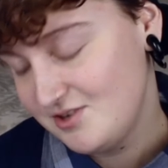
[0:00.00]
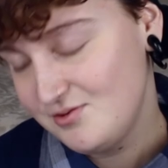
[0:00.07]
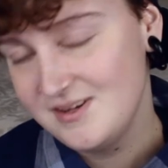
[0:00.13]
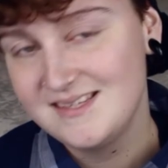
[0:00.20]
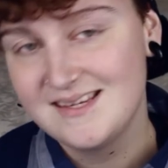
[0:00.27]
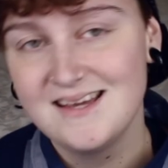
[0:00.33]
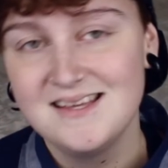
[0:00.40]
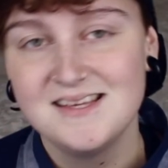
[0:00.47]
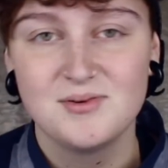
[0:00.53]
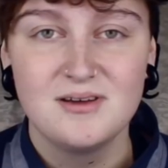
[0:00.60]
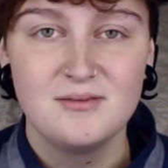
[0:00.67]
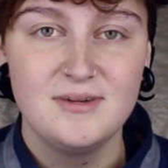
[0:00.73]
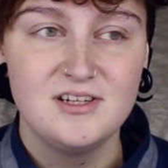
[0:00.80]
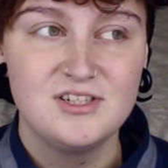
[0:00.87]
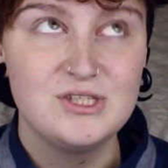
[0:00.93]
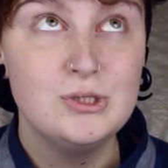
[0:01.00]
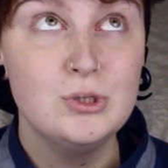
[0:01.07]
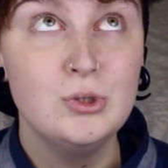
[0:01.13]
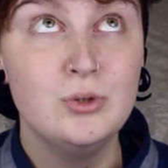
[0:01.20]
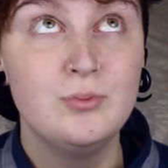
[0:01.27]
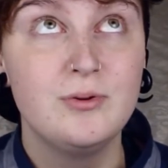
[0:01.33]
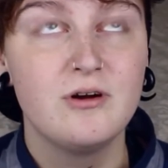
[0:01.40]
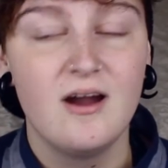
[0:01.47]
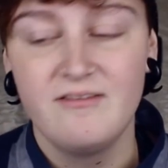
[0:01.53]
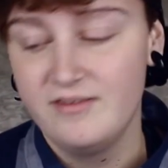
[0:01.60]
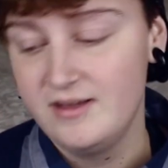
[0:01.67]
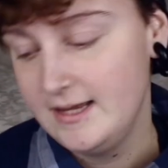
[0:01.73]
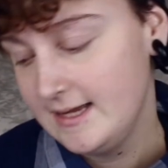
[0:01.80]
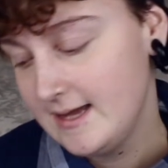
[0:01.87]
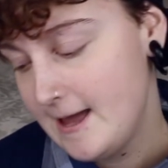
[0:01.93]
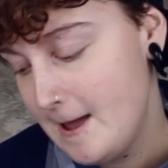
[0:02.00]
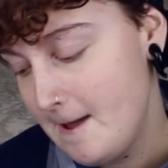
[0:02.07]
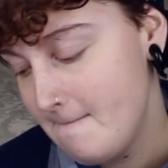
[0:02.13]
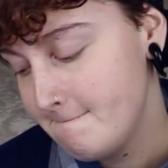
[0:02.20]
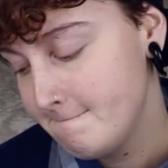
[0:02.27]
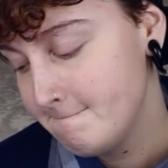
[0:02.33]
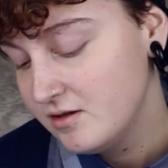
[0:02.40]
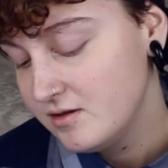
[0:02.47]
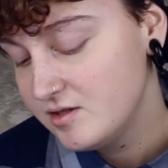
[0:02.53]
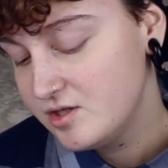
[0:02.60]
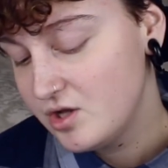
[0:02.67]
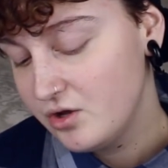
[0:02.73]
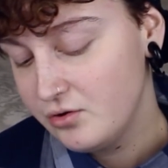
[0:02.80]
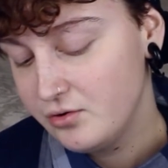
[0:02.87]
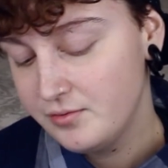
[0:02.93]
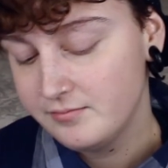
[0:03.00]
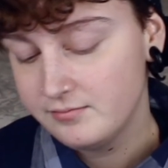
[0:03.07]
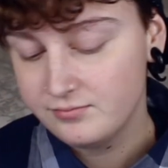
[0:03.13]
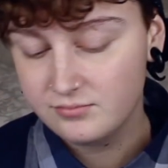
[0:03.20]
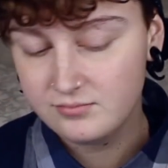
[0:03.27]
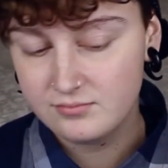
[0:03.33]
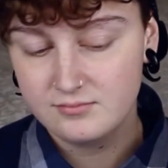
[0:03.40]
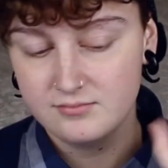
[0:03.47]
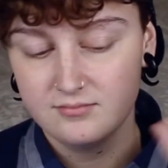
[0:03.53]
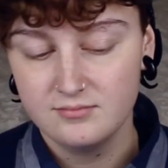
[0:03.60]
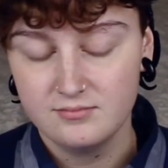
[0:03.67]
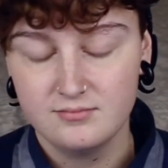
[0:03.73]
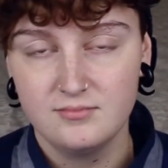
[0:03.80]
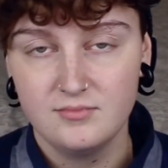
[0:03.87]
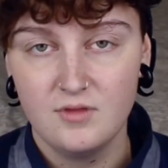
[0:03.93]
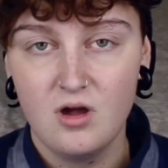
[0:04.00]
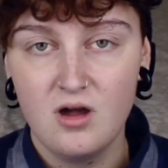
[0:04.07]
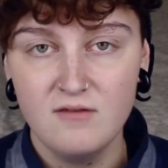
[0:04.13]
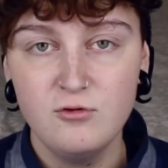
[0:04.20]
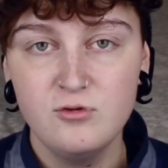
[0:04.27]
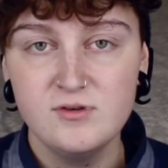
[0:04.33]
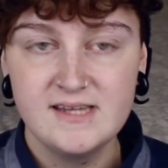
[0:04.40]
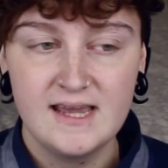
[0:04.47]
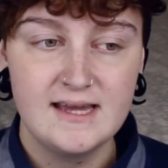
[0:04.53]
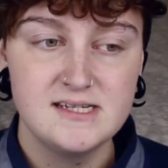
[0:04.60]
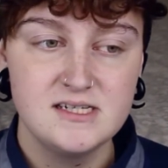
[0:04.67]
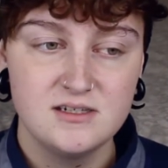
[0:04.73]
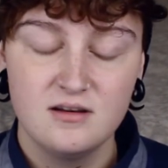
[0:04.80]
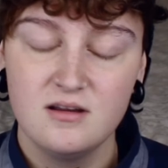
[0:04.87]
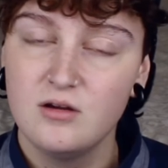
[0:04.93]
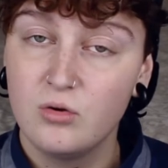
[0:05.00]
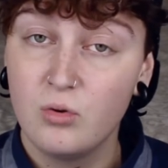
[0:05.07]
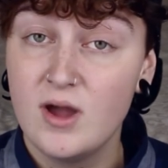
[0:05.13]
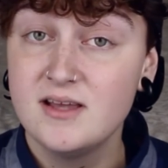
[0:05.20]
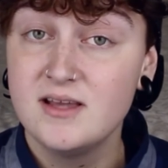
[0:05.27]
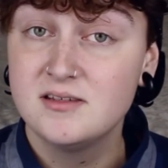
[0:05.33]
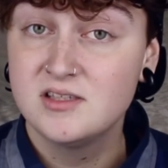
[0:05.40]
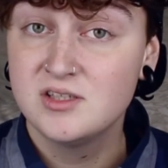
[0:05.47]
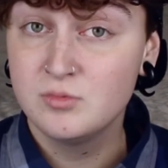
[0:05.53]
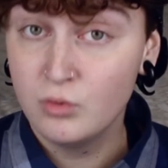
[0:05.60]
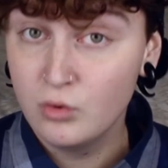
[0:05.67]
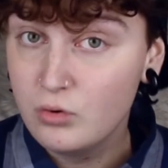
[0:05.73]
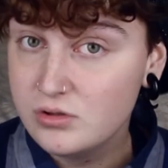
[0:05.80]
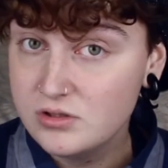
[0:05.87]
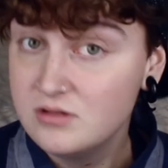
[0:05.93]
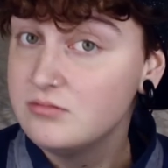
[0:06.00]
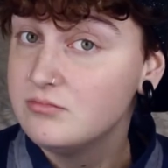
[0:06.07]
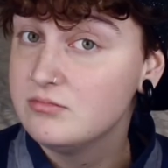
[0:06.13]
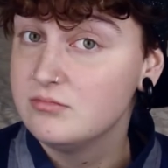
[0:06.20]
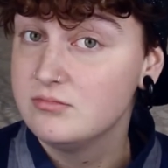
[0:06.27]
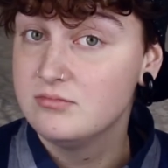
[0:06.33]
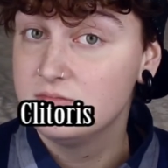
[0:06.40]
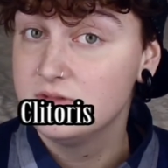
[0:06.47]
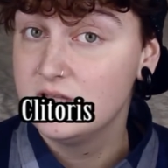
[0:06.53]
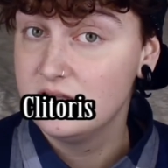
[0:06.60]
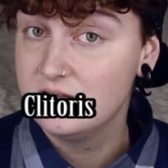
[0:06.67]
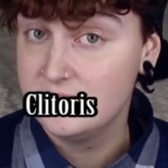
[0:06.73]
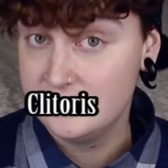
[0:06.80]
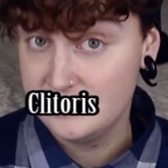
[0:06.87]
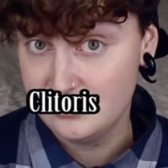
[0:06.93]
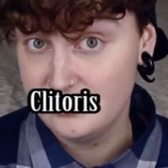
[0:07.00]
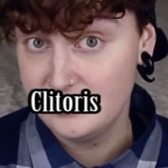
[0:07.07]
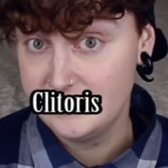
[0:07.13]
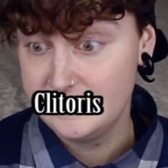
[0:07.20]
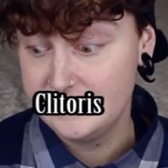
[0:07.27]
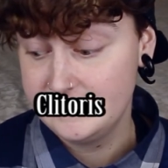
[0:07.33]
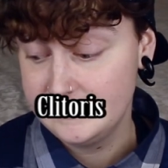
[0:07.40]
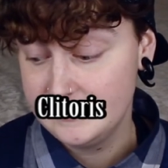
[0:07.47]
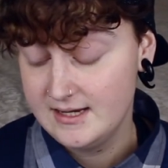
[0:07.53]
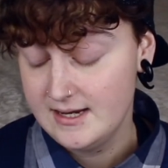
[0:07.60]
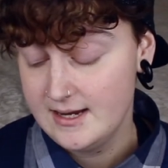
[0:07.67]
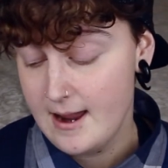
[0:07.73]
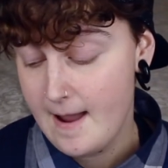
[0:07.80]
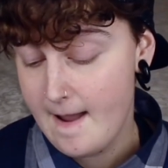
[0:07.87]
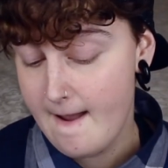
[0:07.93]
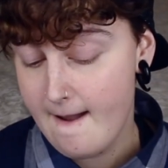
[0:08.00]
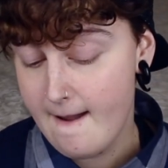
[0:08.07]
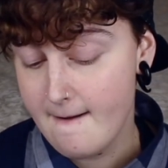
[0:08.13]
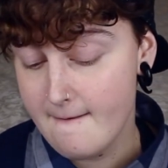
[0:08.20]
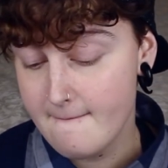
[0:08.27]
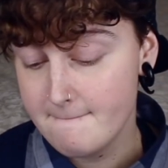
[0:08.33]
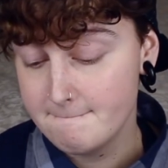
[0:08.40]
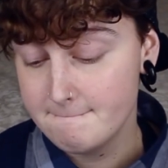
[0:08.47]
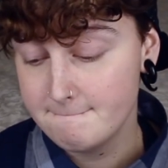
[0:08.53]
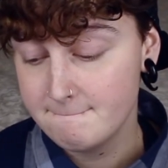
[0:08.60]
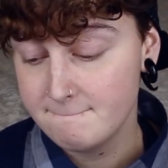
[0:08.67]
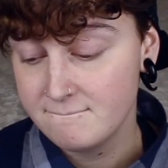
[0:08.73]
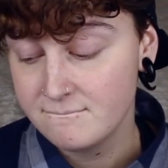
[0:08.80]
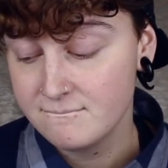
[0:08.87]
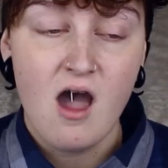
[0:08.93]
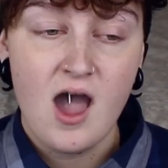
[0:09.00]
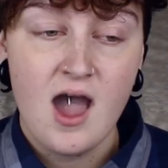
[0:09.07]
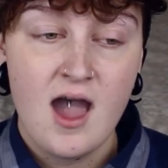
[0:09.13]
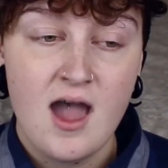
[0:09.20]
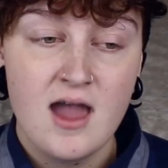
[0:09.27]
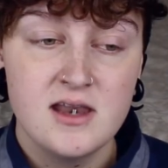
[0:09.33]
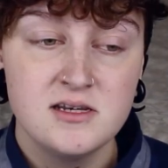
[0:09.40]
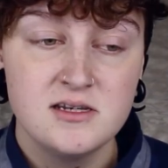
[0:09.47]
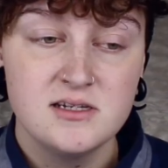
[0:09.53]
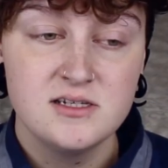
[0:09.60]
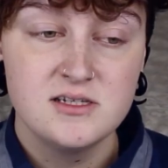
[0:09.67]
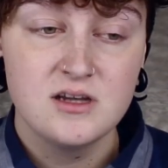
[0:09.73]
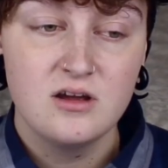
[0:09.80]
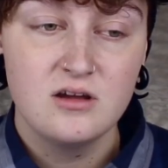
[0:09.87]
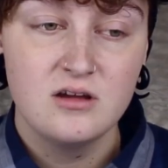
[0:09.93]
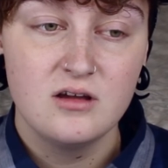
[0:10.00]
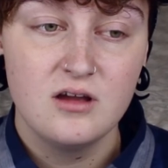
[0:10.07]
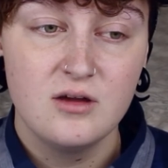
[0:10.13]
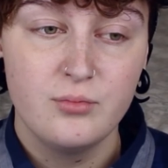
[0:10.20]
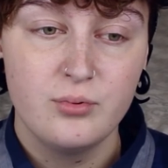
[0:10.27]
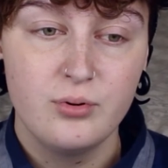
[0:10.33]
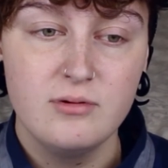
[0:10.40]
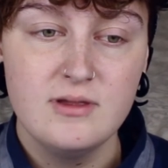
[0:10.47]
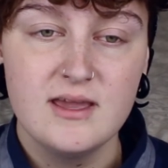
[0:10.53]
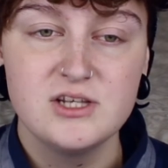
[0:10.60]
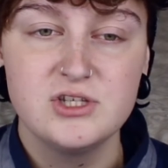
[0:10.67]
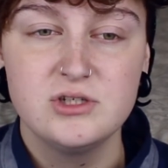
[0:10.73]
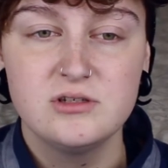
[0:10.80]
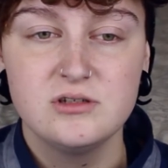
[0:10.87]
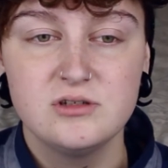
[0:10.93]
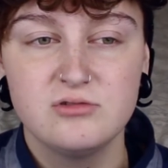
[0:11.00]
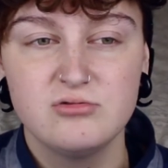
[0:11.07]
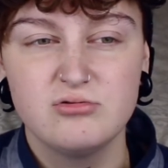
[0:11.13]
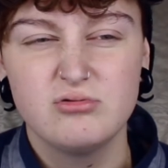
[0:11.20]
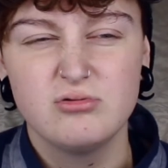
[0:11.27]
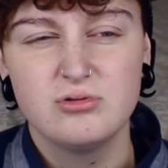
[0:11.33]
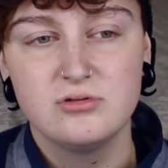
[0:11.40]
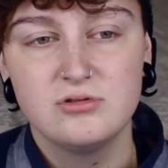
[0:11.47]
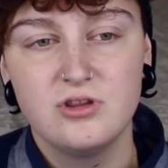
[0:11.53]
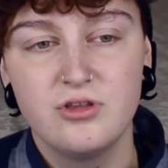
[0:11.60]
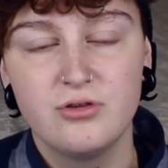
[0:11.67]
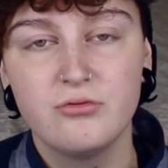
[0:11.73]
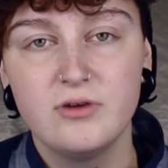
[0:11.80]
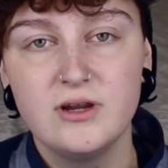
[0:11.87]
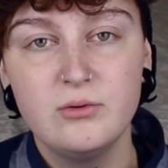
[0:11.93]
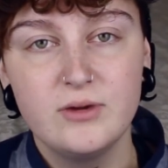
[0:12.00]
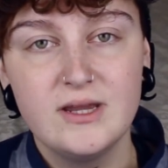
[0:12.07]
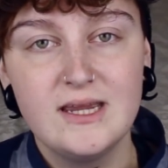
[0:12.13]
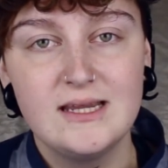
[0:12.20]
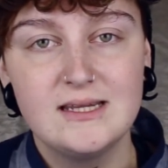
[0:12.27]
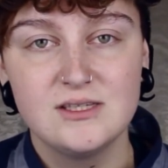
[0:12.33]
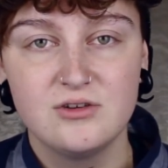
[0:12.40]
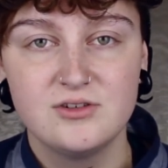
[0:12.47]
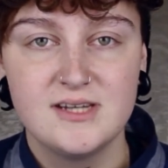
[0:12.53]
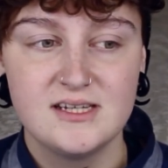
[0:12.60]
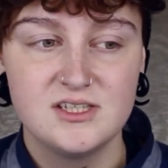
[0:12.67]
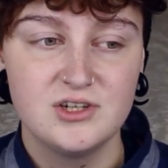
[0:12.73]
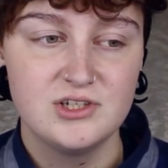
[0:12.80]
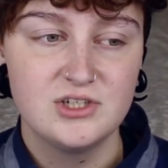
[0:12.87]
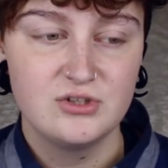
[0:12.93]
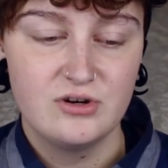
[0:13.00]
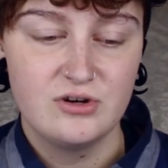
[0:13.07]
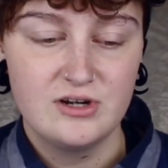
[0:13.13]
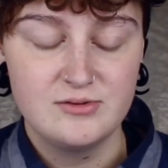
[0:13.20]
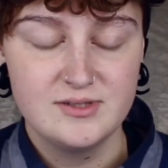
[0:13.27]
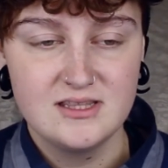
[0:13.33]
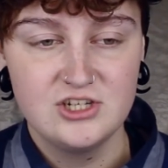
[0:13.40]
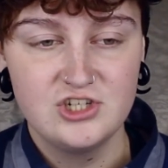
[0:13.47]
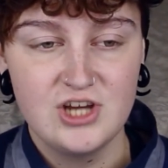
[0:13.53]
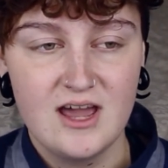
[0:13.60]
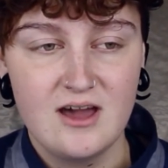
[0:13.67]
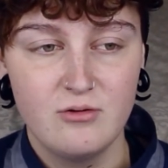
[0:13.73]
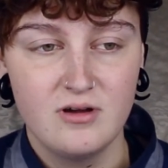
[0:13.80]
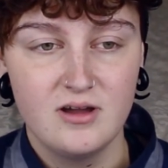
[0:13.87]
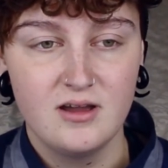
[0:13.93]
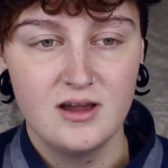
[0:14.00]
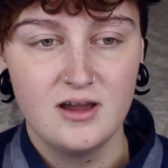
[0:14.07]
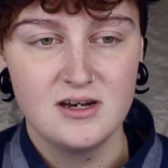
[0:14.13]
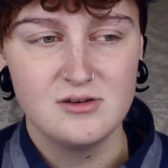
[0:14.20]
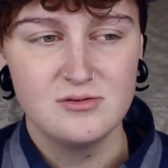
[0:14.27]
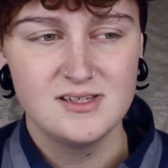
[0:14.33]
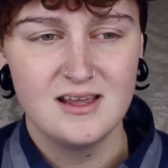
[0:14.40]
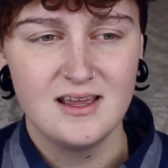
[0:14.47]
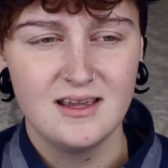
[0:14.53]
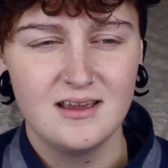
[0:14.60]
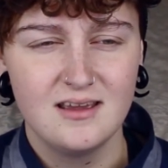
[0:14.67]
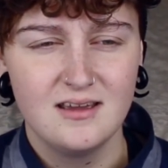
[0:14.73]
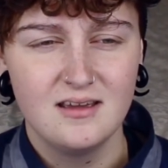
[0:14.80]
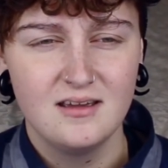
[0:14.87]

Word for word: do I say this without being super graphic? Um, so I've always had quite a small clitoris. Um, and probably like three weeks on testosterone, I was in the shower and I was like,